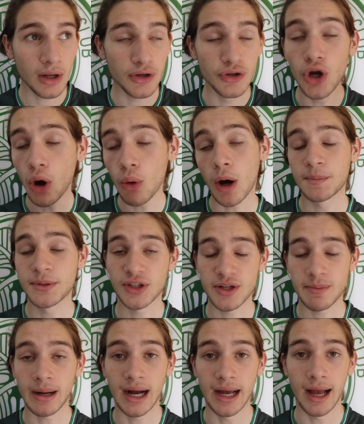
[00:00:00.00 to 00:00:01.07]
no option to
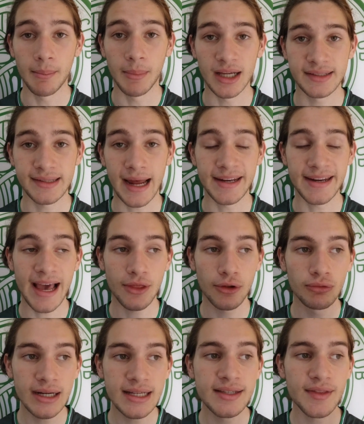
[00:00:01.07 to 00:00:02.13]
buy, I must add. Now, the
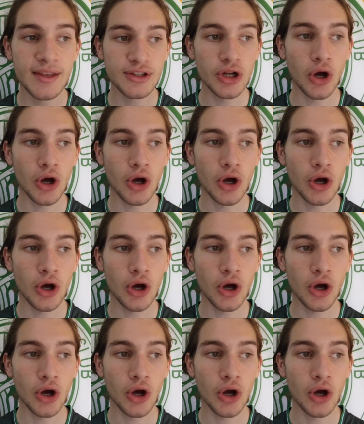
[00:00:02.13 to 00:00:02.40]
reason there's